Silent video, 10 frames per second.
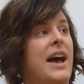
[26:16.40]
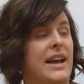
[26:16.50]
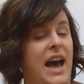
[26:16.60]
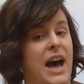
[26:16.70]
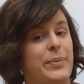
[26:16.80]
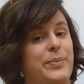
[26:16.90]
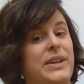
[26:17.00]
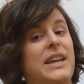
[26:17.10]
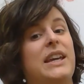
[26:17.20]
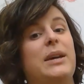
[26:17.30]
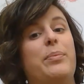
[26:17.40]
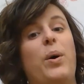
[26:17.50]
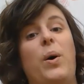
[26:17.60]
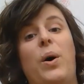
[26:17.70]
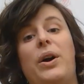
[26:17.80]
Come ye
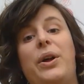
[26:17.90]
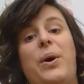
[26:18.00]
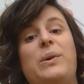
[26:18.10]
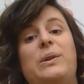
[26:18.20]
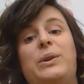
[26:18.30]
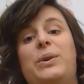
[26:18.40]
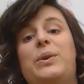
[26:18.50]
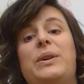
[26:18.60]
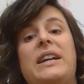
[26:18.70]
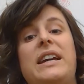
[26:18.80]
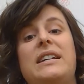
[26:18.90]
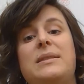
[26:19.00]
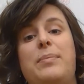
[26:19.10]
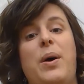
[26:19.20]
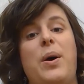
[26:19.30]
board old
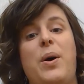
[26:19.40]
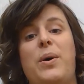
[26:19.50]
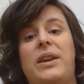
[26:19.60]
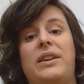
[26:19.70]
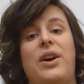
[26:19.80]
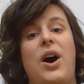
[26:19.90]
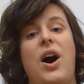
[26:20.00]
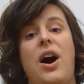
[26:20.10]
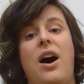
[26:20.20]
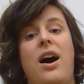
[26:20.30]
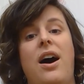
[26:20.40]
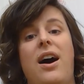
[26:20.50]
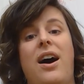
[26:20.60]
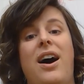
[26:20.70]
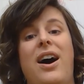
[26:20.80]
Lukey's boat and
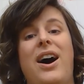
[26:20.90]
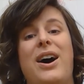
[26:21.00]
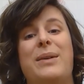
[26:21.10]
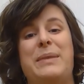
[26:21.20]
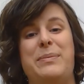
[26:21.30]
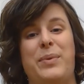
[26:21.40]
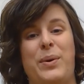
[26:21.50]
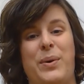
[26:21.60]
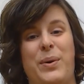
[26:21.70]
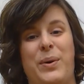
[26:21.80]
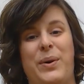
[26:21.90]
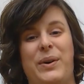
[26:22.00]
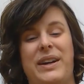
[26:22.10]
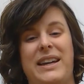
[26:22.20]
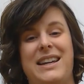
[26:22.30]
me
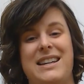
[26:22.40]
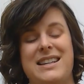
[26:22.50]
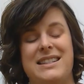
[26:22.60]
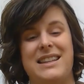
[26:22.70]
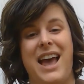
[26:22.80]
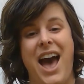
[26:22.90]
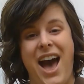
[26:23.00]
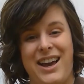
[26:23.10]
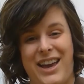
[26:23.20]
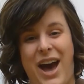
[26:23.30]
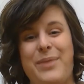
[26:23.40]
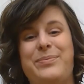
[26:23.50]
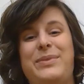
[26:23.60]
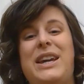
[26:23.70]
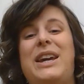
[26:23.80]
boys.
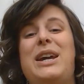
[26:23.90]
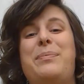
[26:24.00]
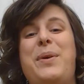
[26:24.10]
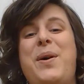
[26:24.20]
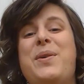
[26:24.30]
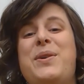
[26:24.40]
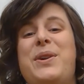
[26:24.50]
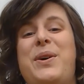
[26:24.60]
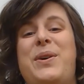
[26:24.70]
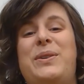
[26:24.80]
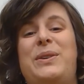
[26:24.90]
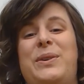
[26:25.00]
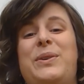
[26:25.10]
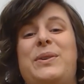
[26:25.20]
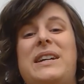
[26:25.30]
Come ye board old
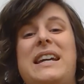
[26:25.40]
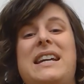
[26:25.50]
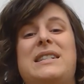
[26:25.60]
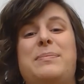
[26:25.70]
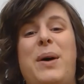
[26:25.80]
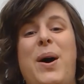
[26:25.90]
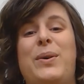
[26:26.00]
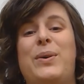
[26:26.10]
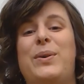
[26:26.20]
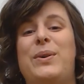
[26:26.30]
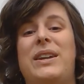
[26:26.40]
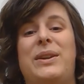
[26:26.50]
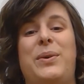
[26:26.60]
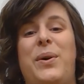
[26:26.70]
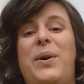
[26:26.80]
Lukey's boat
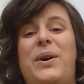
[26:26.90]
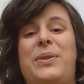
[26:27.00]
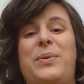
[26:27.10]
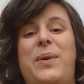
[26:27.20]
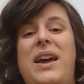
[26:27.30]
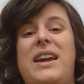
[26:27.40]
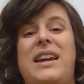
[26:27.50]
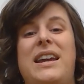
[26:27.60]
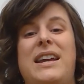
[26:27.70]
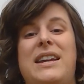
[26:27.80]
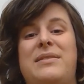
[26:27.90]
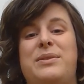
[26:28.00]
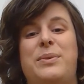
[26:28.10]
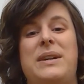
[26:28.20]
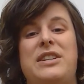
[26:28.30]
and o'er the waves
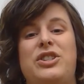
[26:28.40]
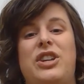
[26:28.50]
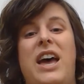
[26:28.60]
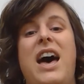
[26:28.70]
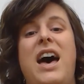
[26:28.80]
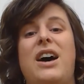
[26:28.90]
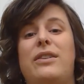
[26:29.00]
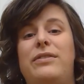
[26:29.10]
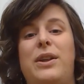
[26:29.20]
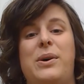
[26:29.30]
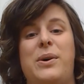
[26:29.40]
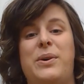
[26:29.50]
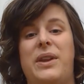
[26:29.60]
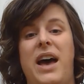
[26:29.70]
we shall float.